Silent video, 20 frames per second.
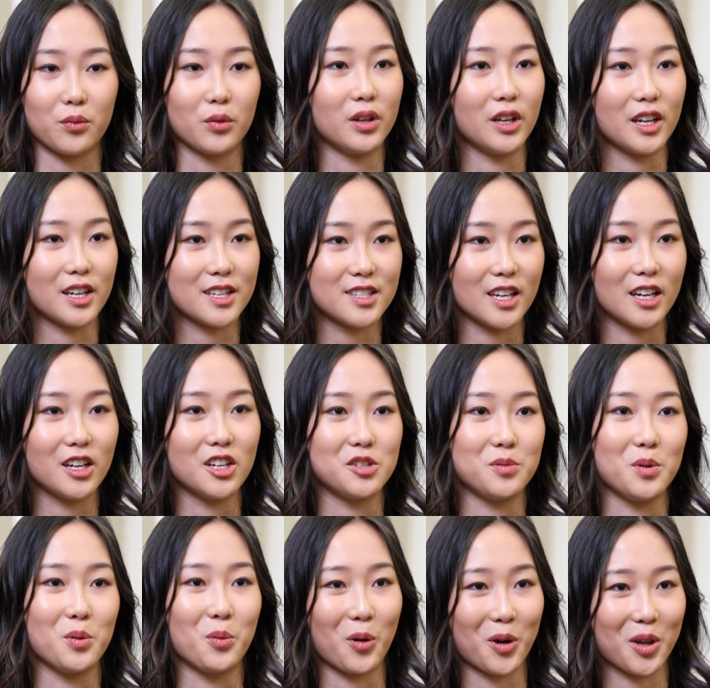really excited to
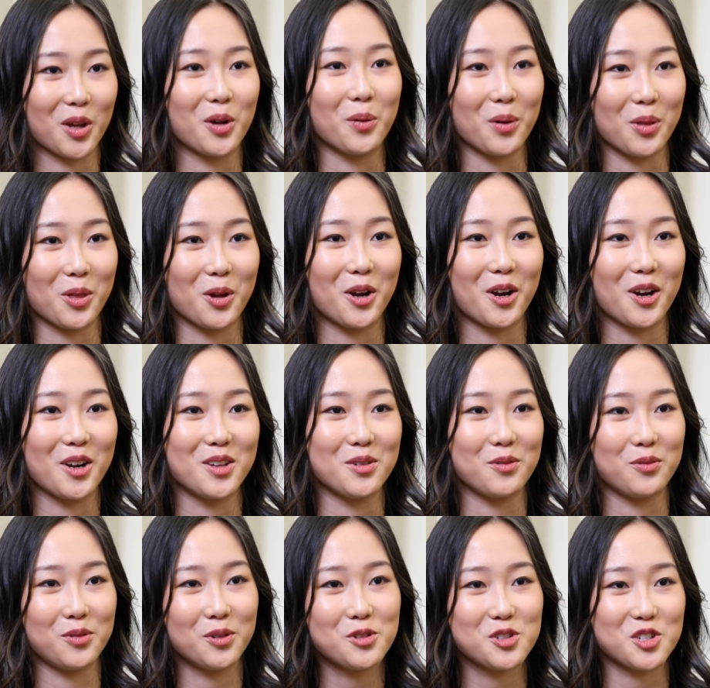be working with her in the
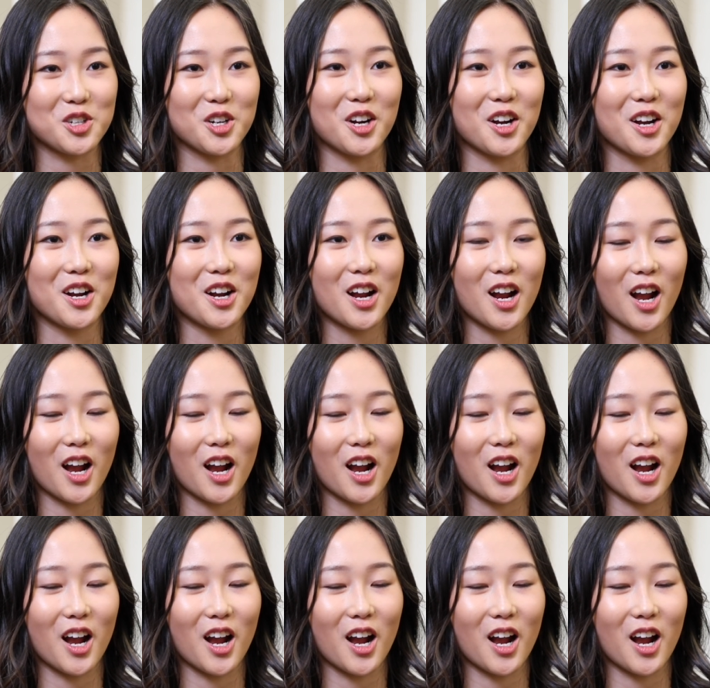future,